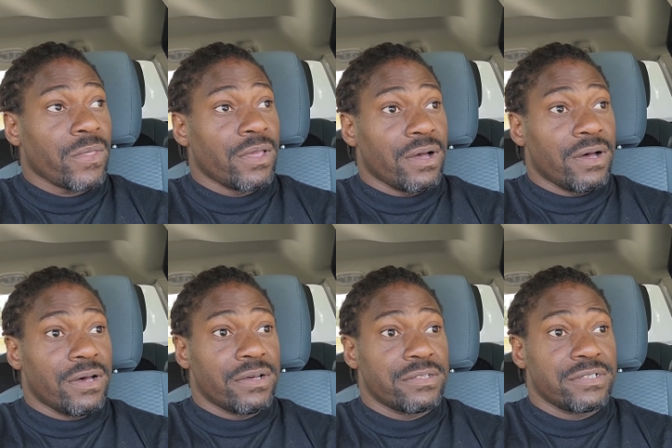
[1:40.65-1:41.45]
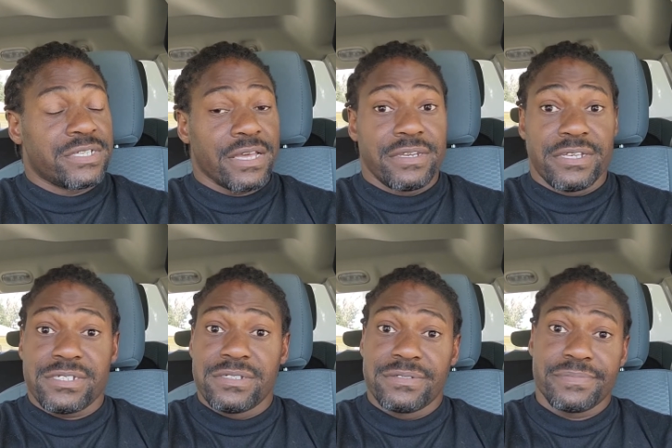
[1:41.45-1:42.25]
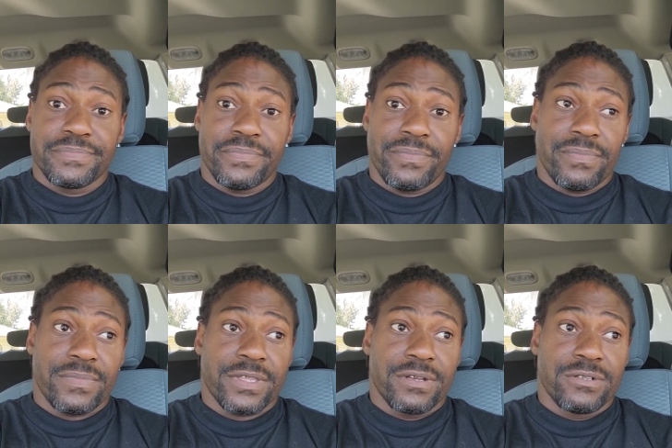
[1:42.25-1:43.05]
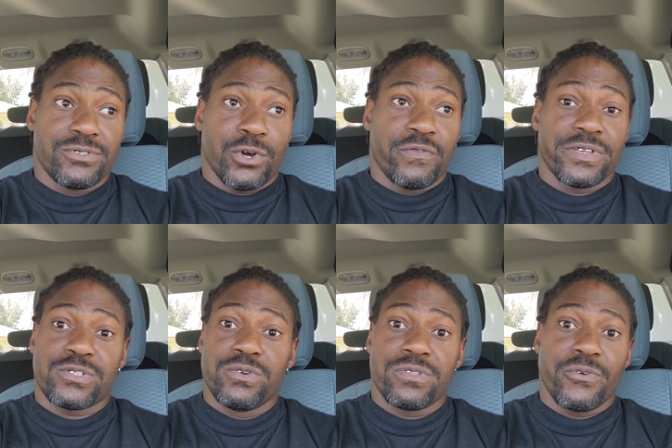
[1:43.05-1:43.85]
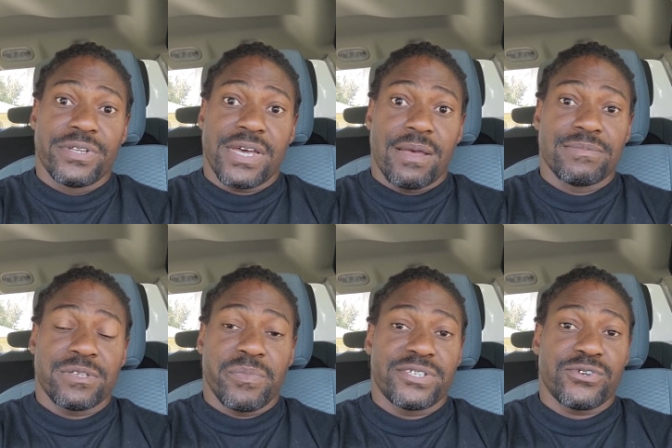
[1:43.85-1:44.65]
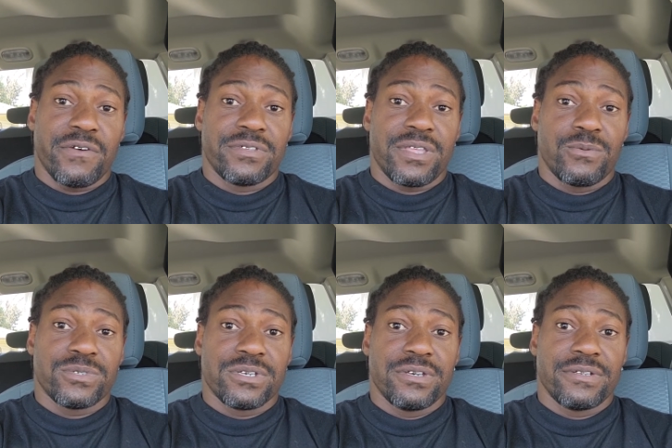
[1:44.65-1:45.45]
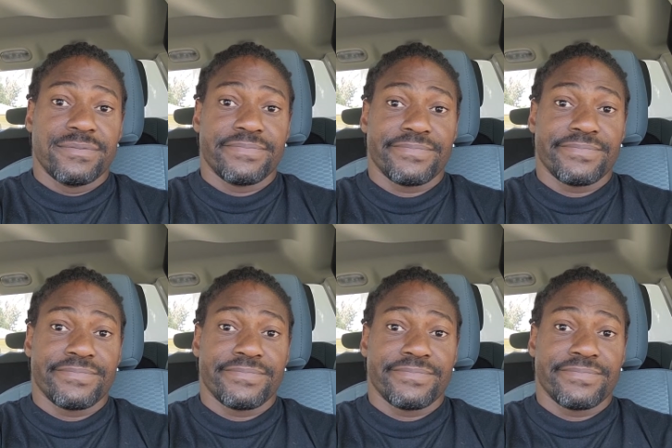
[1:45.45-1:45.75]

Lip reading: the technician drove it 2 or 3 times to make sure everything was good,